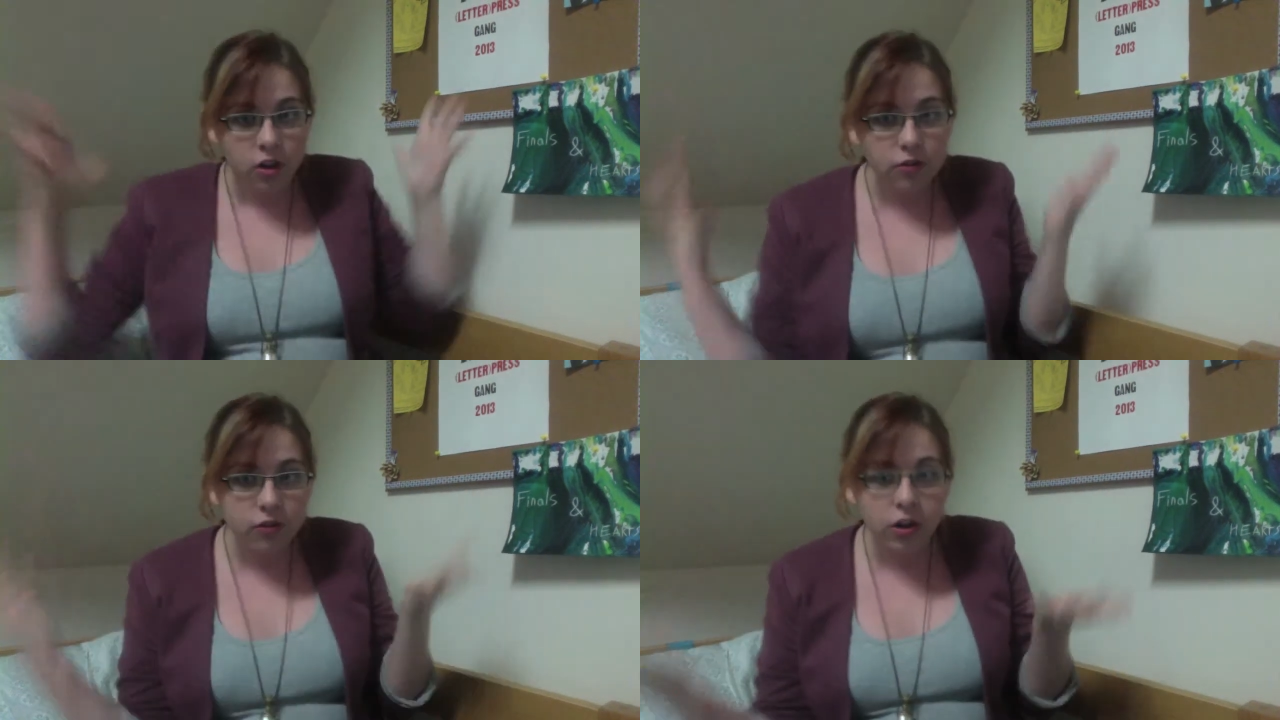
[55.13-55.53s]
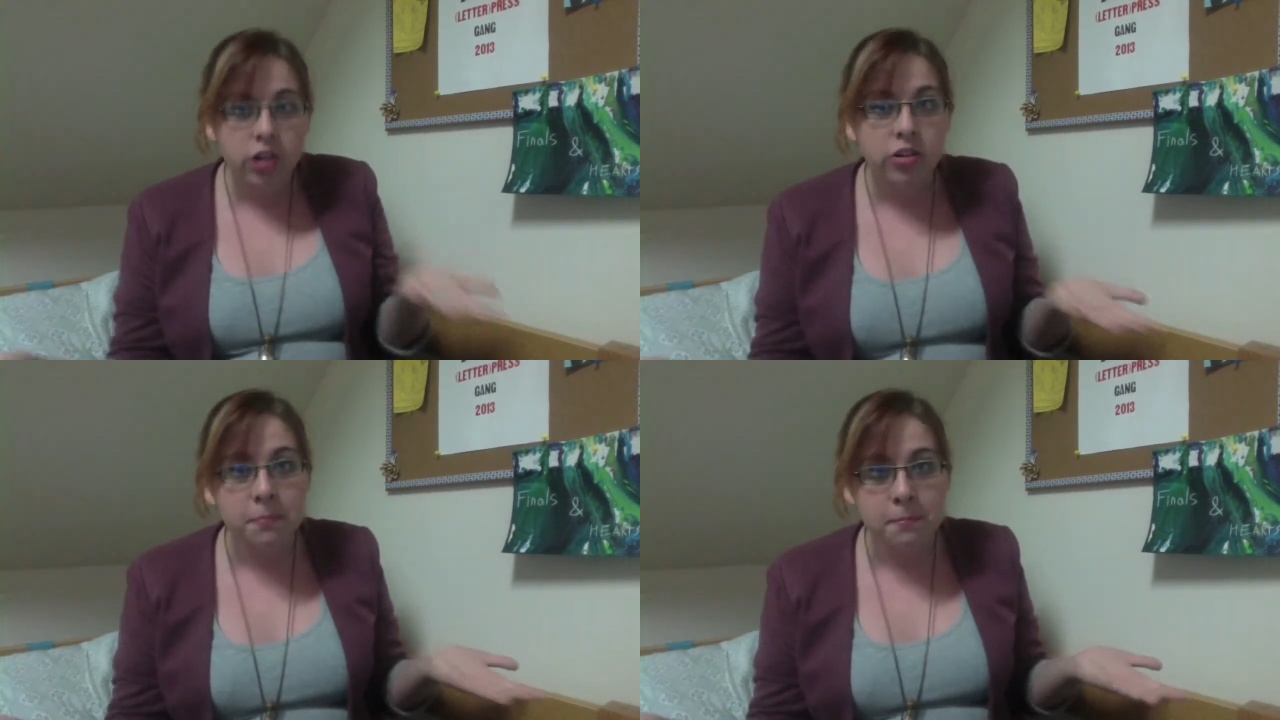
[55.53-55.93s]

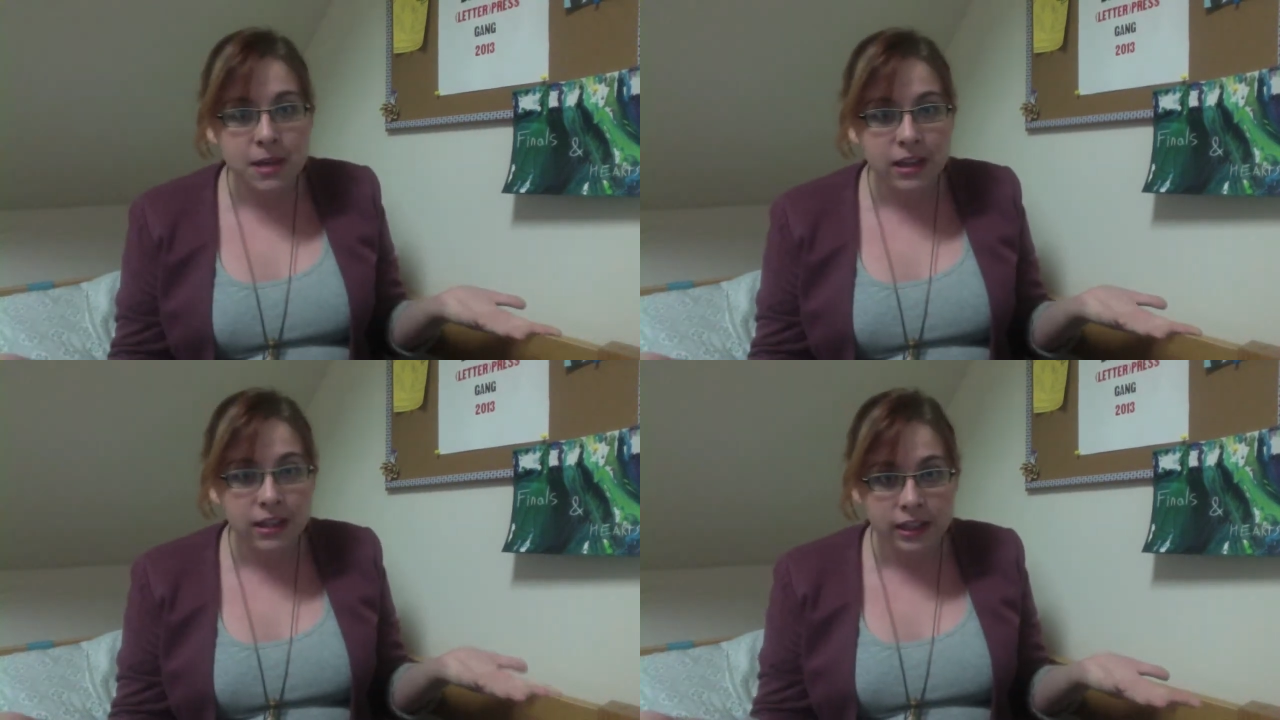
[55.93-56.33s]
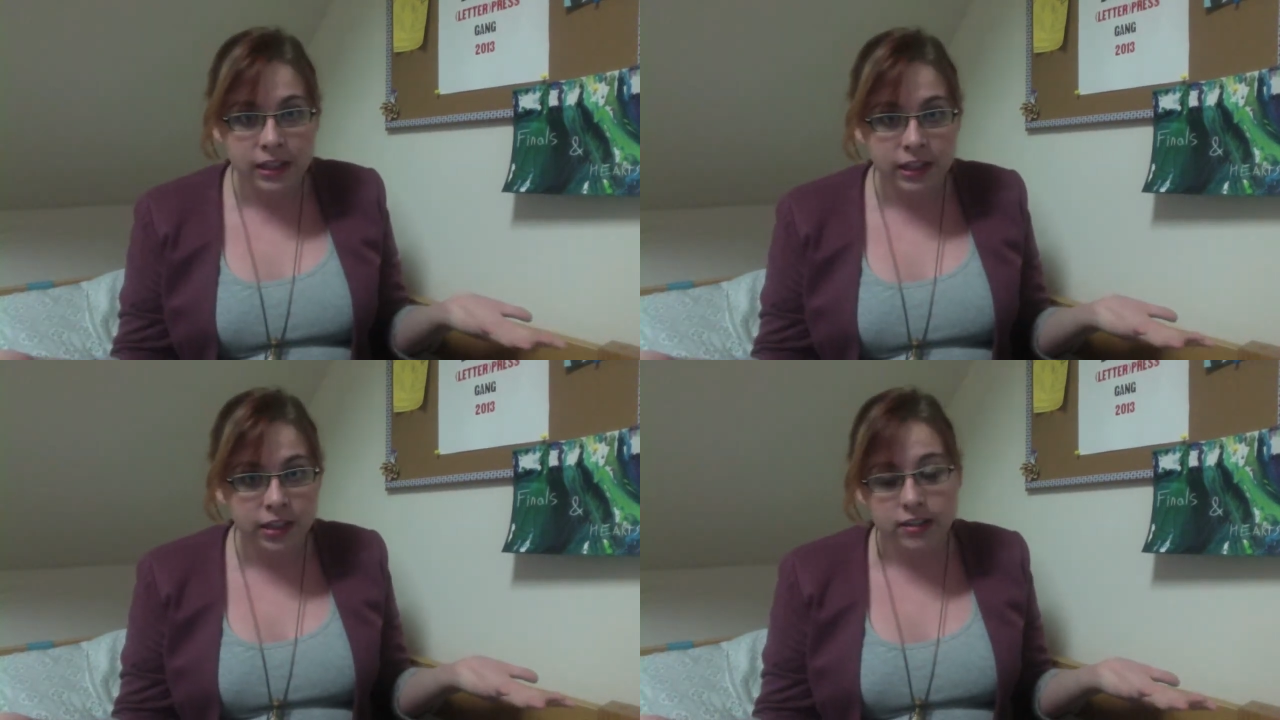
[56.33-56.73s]
400 million
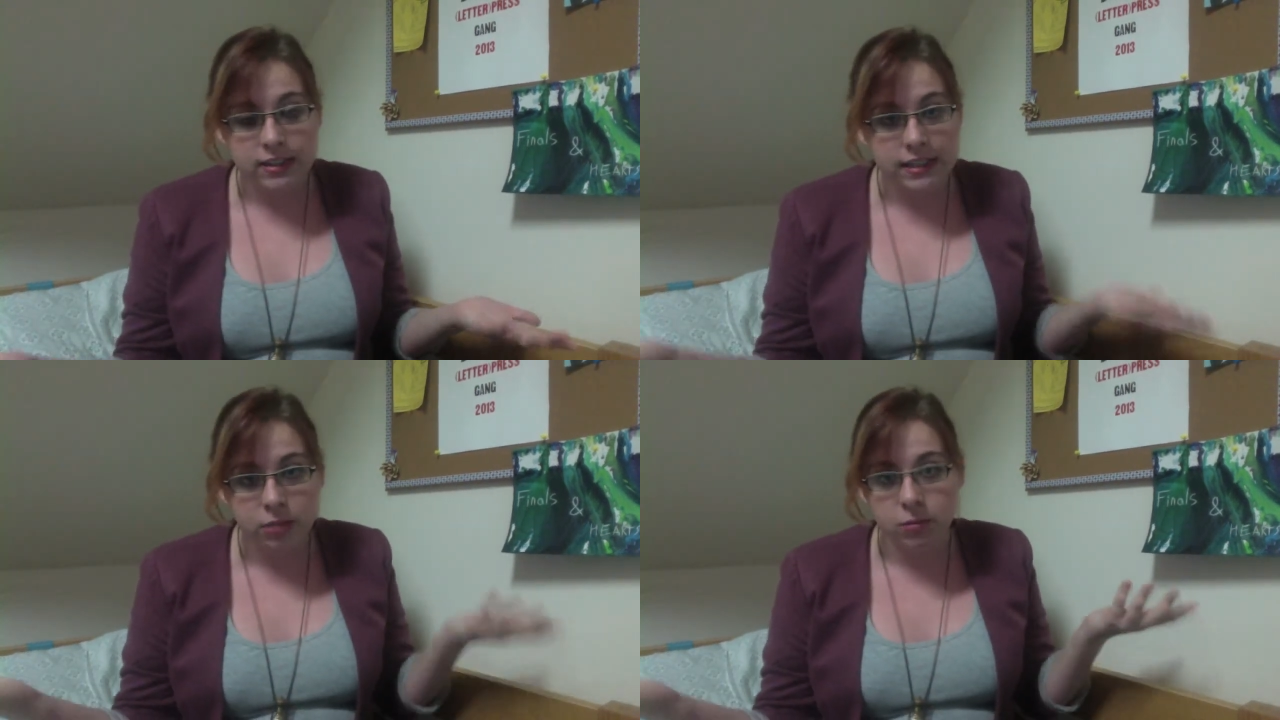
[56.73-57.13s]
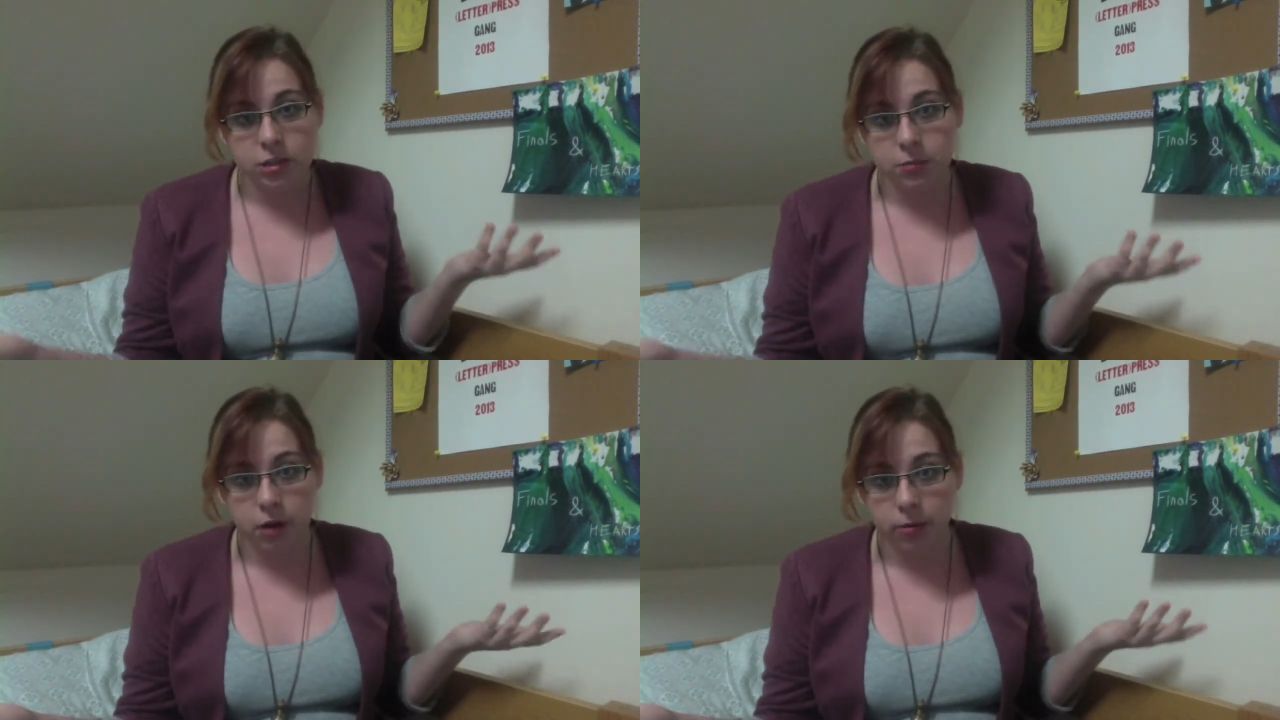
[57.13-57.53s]
years. Humans
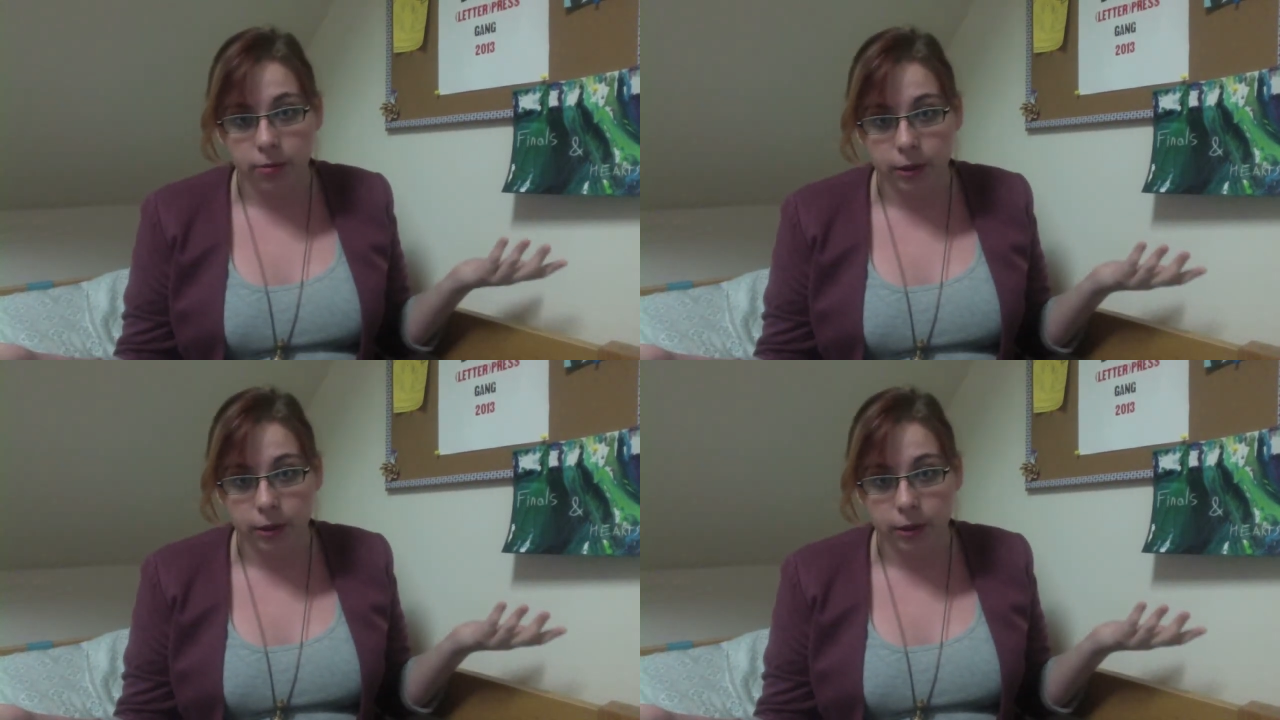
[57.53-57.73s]
probably